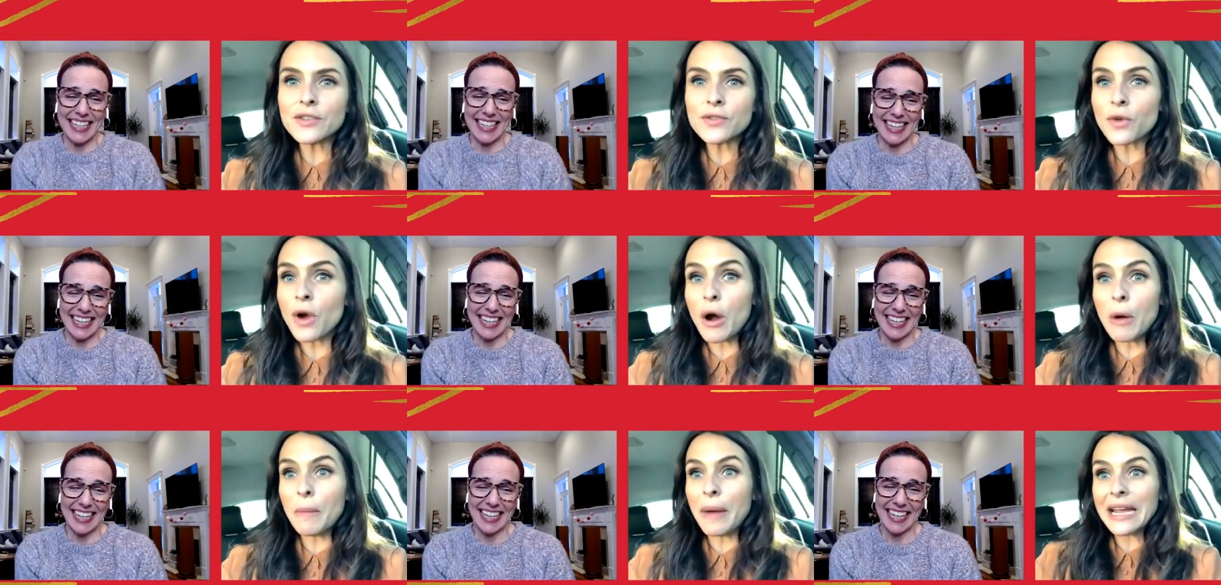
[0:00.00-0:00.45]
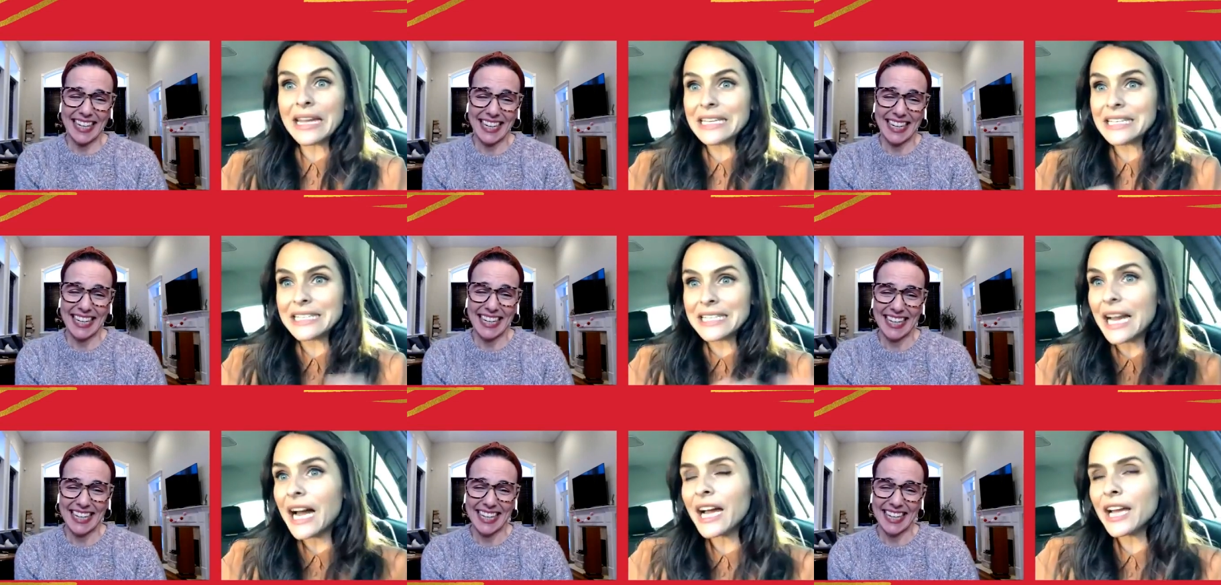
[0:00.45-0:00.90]
Speaker 1: throughout my
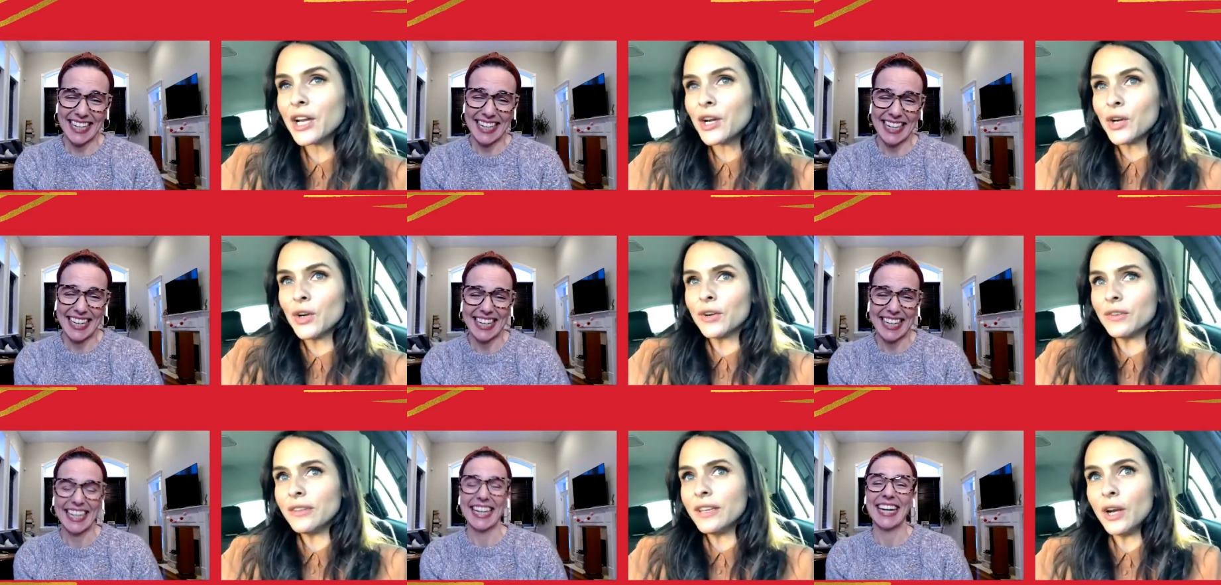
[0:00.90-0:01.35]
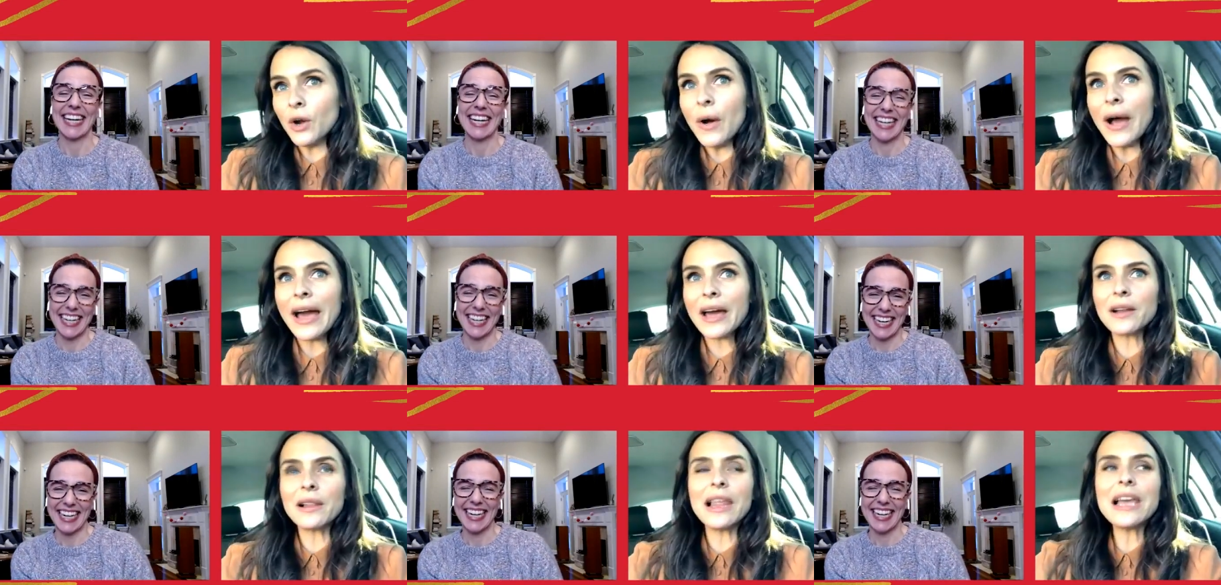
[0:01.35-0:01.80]
entire, you know,
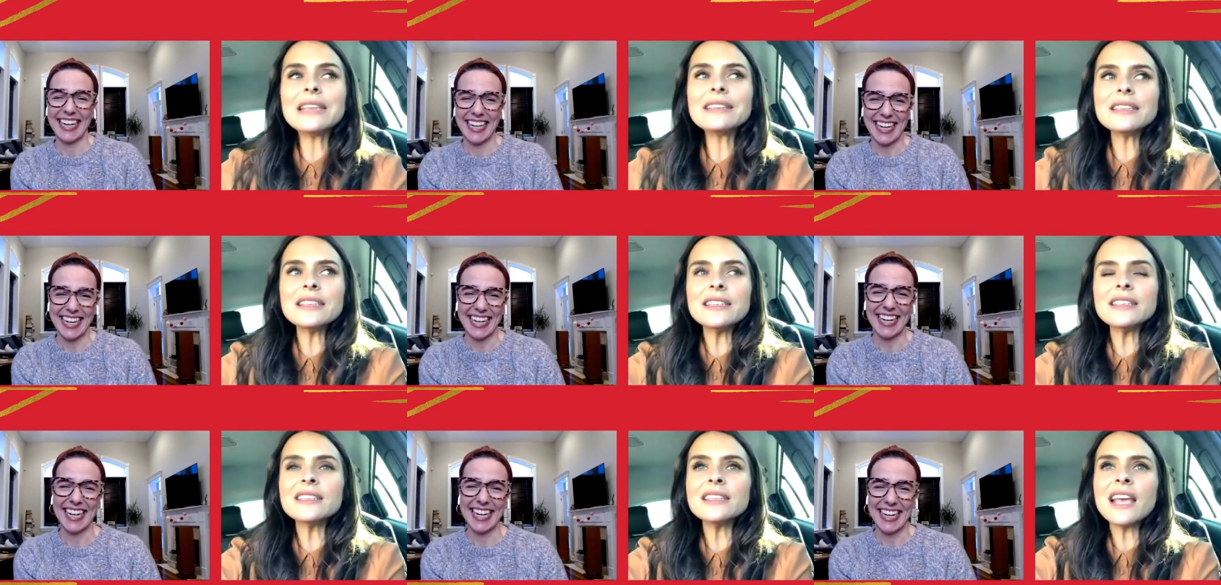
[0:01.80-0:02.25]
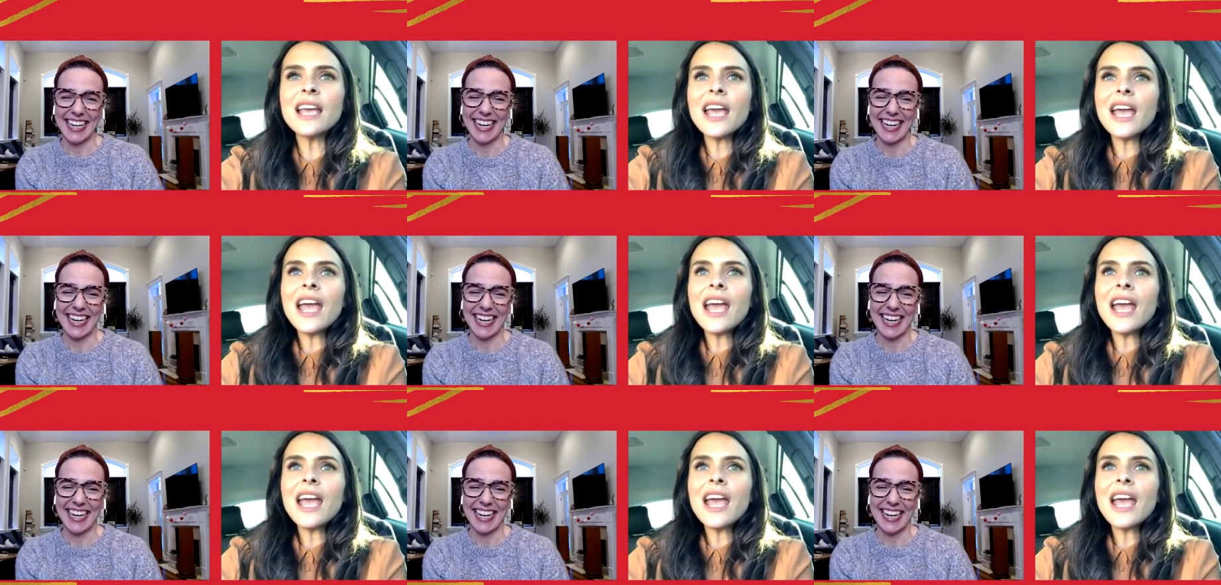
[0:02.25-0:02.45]
adolescence.